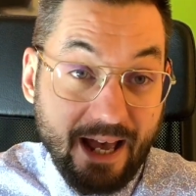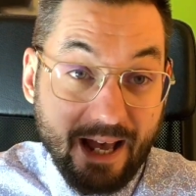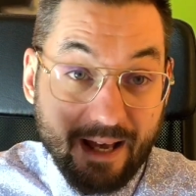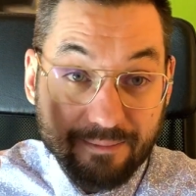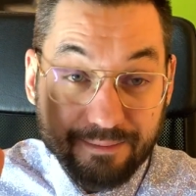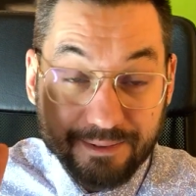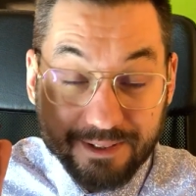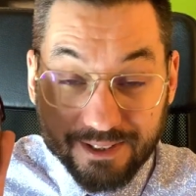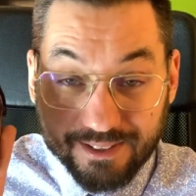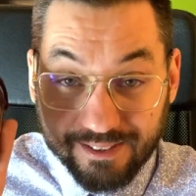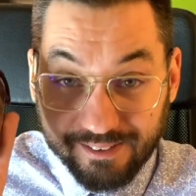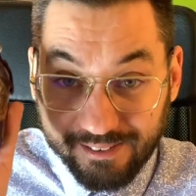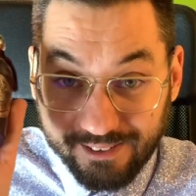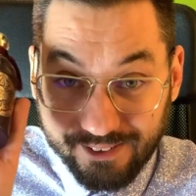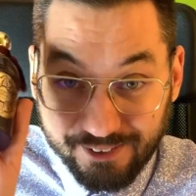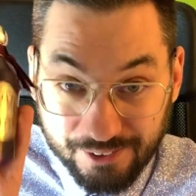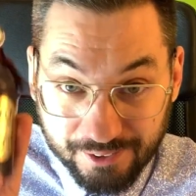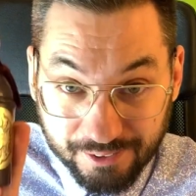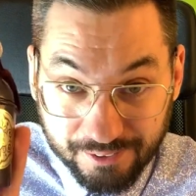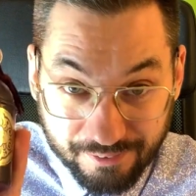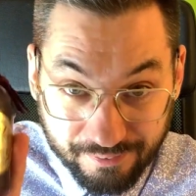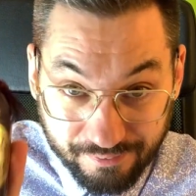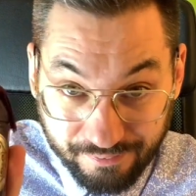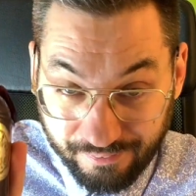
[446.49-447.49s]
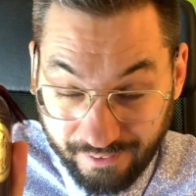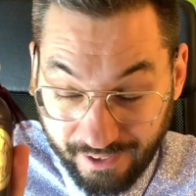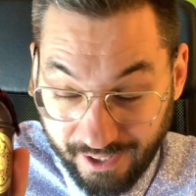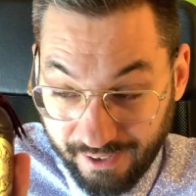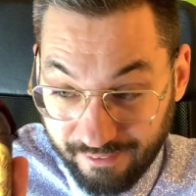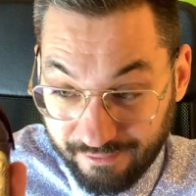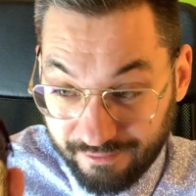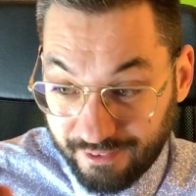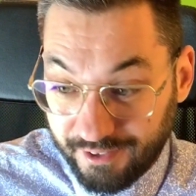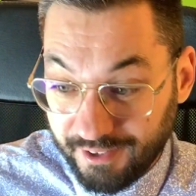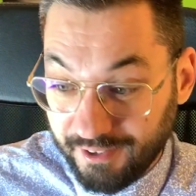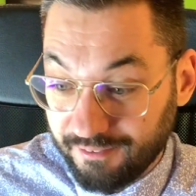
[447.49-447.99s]
absolute
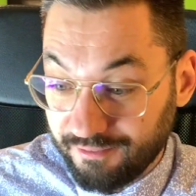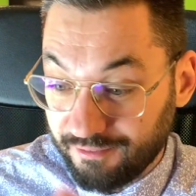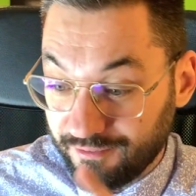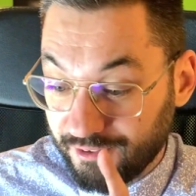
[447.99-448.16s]
favorite